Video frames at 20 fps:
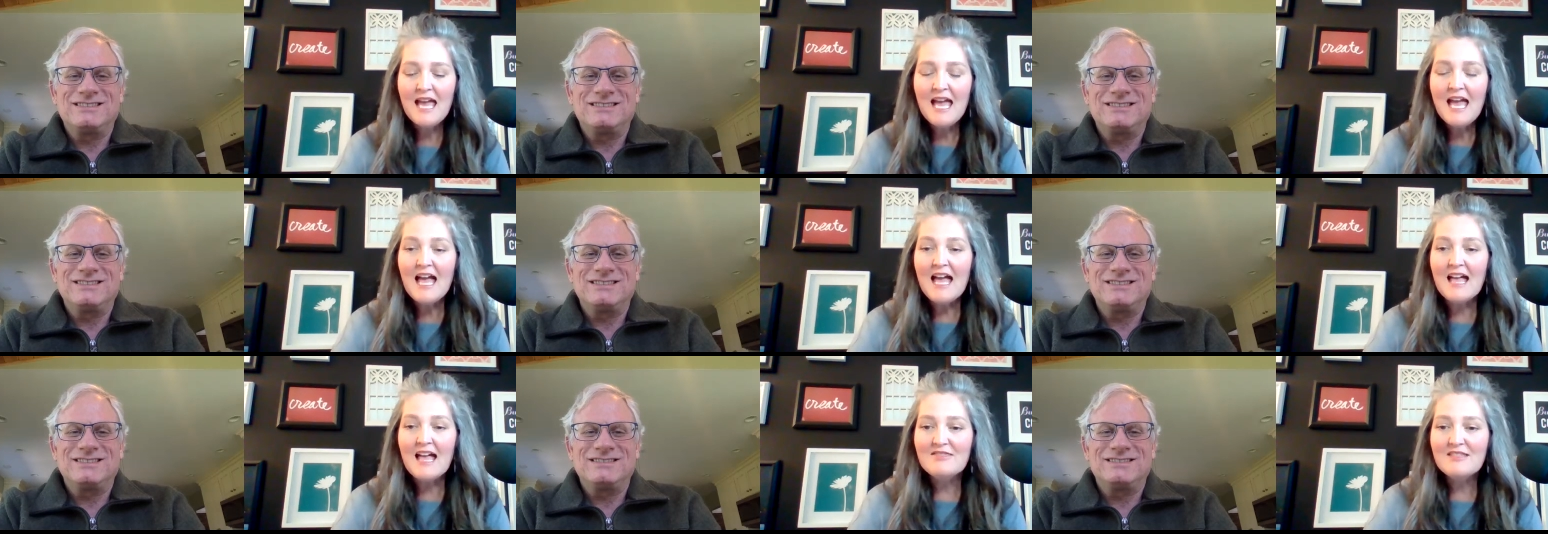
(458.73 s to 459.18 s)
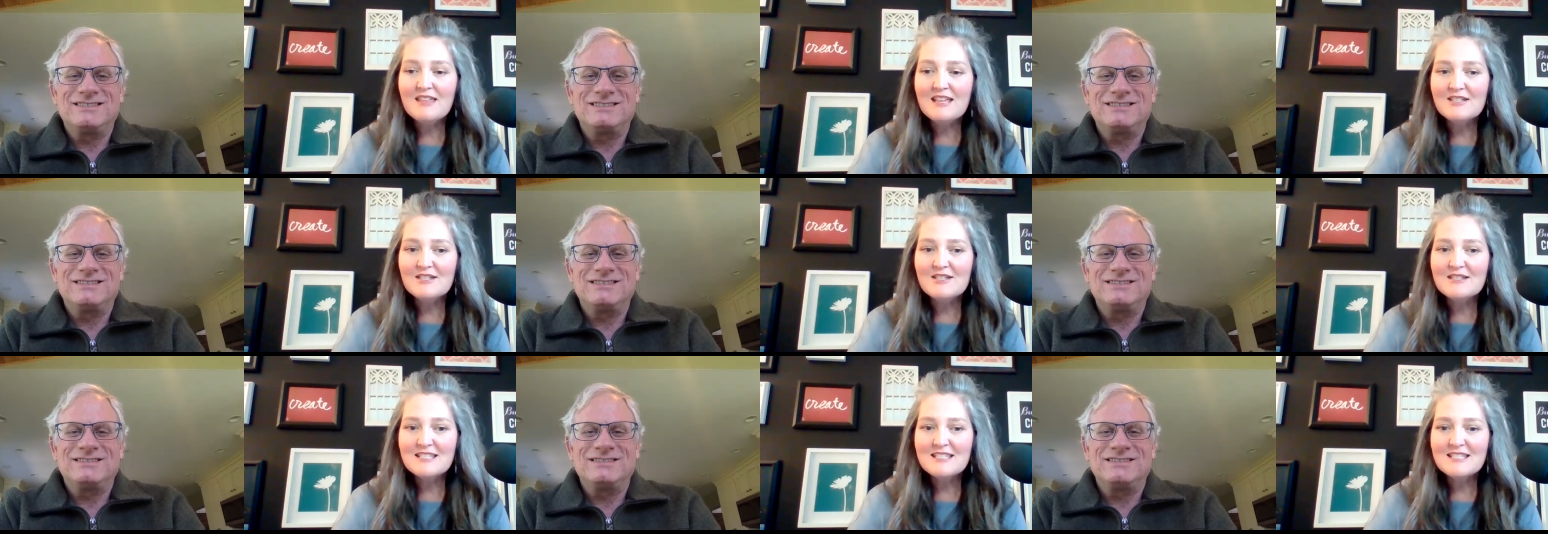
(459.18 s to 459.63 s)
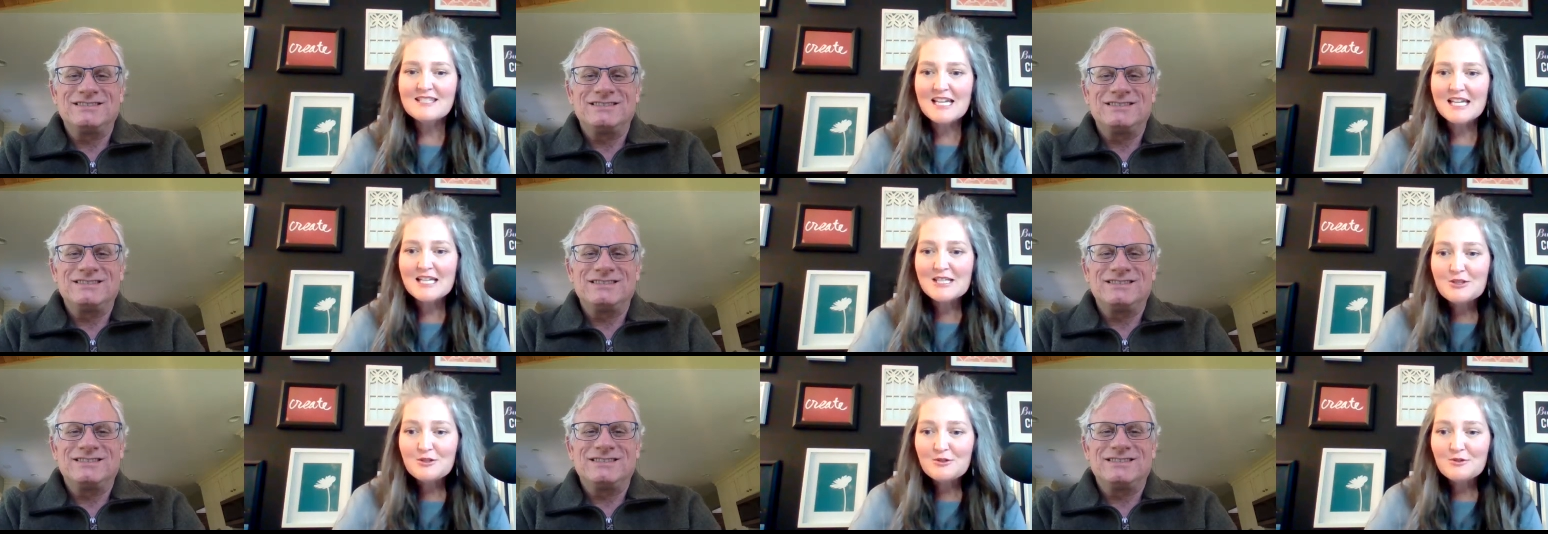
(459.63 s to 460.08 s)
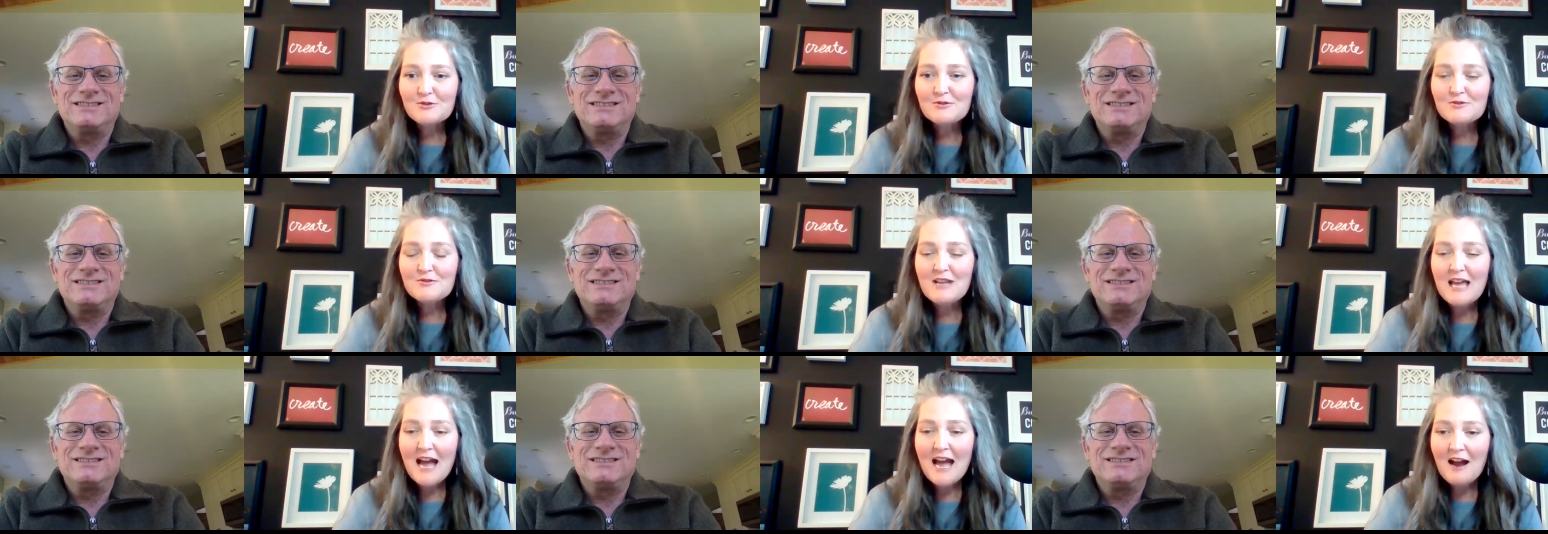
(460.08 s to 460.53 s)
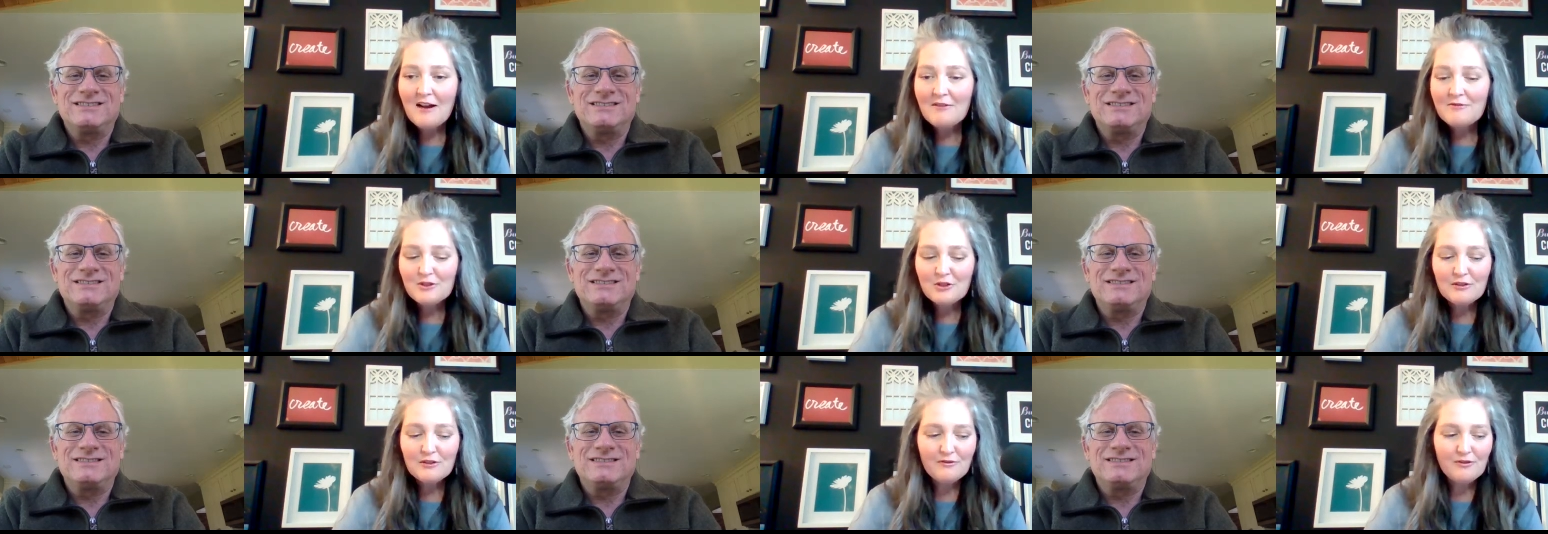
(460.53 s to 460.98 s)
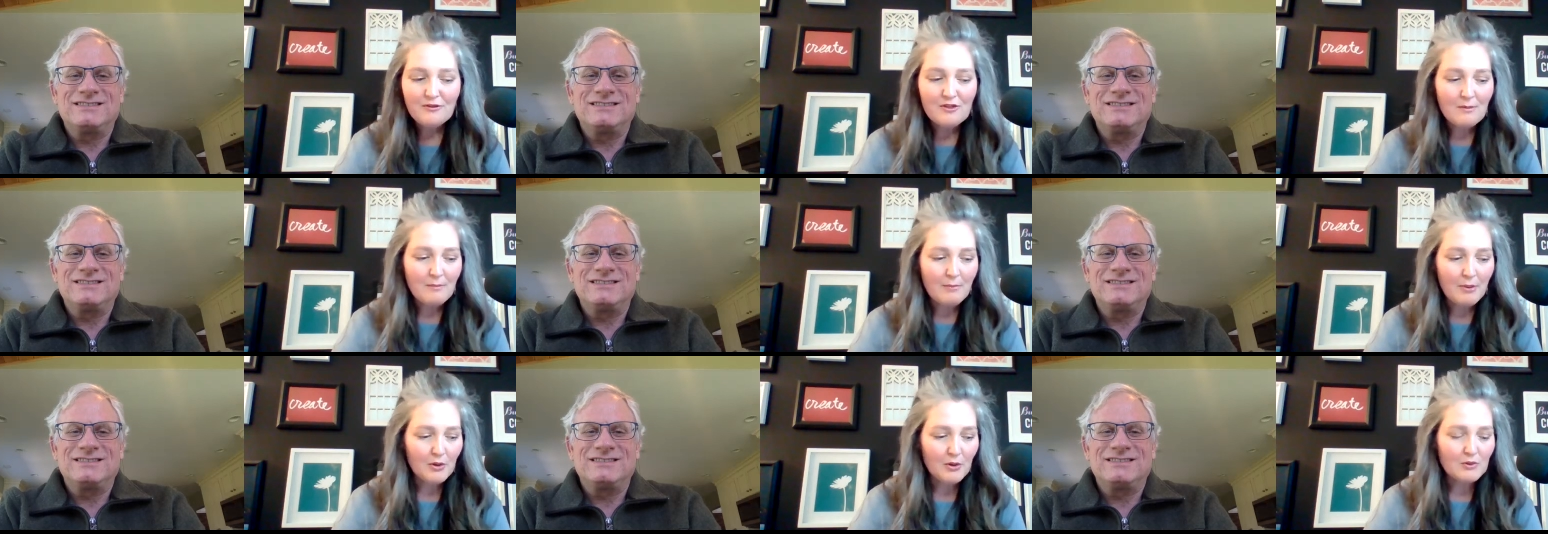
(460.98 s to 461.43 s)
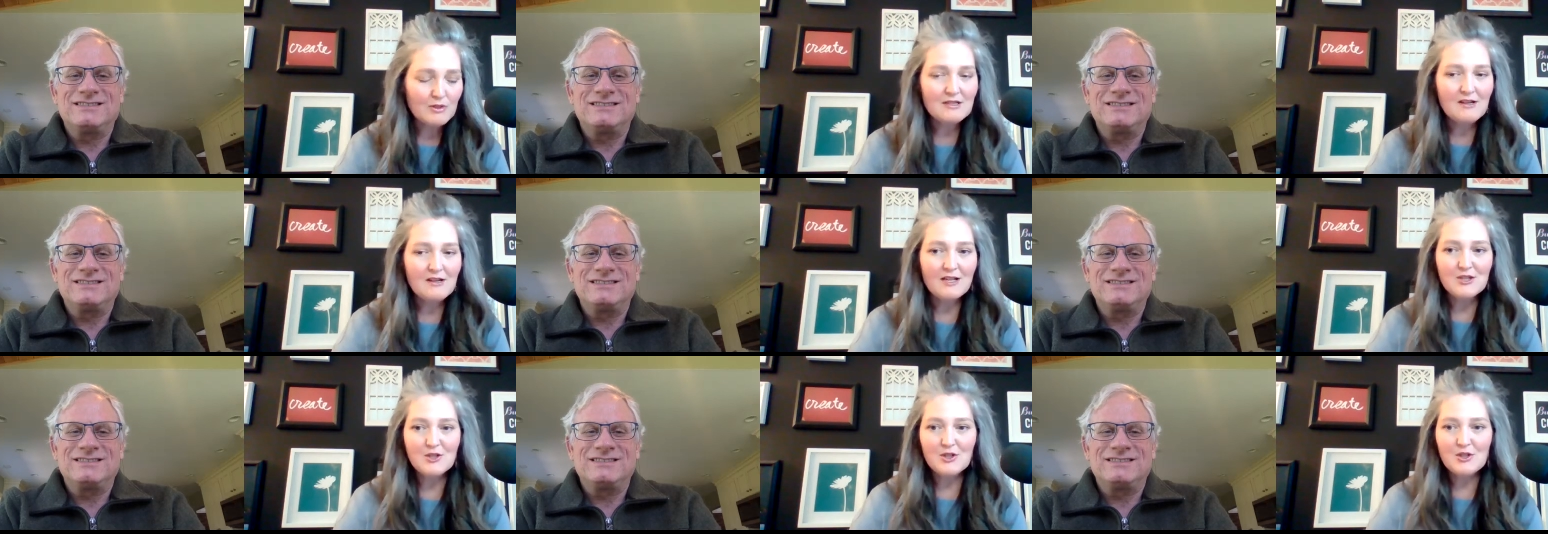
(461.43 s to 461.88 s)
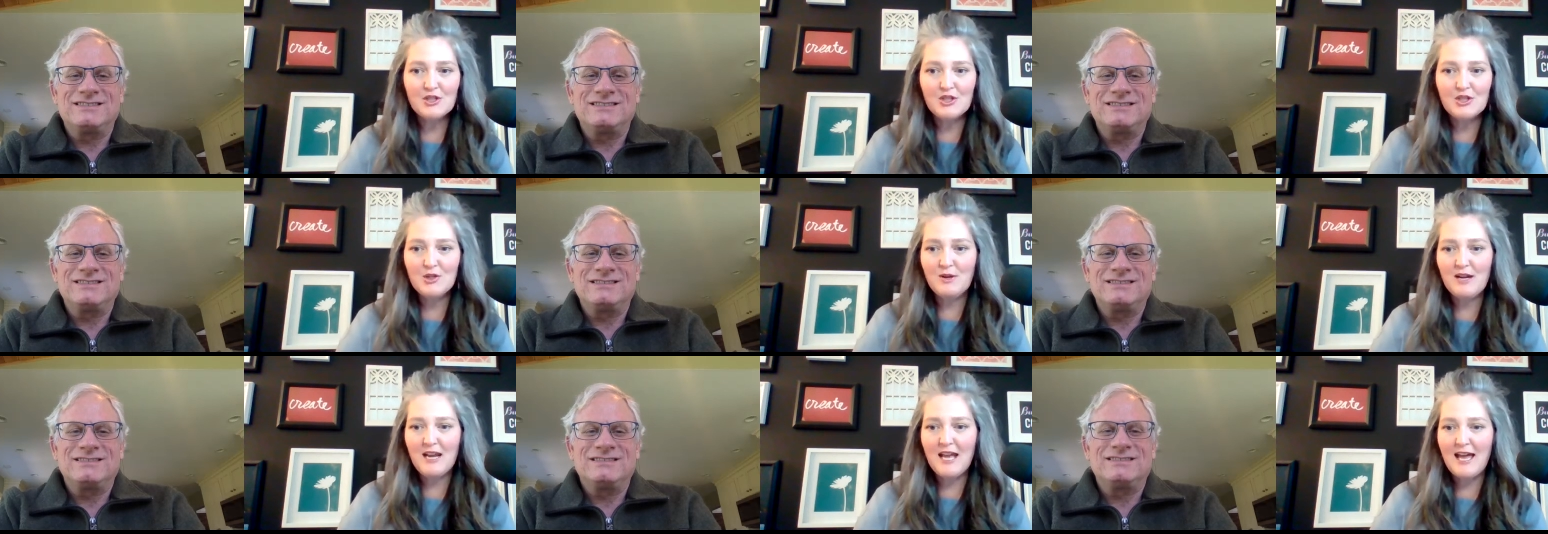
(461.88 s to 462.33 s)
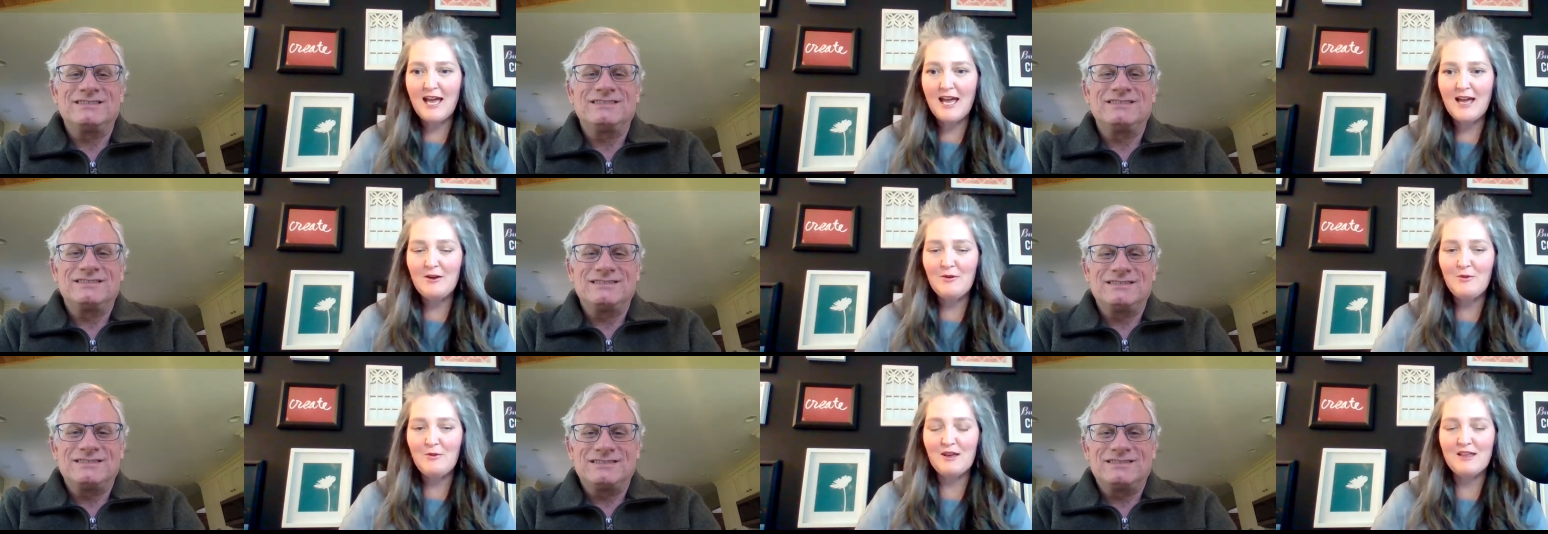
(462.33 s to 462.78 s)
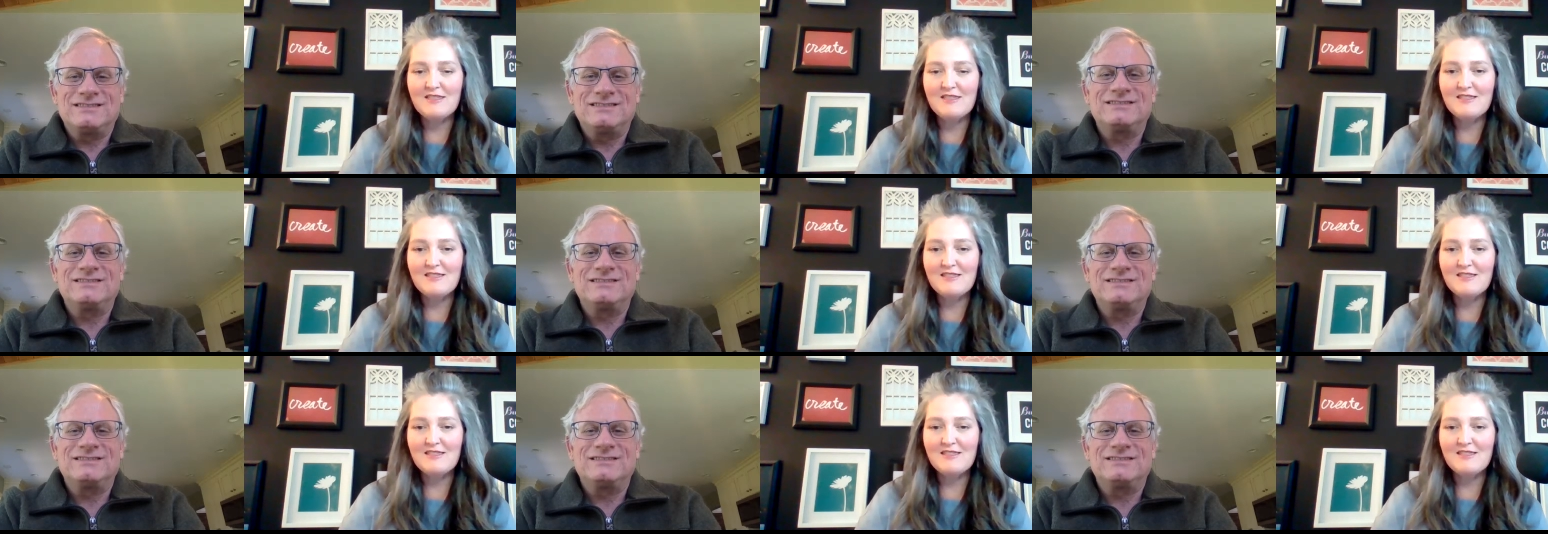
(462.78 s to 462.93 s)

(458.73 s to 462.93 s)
Speaker 1: And then stay tuned after for the post concert Q&A with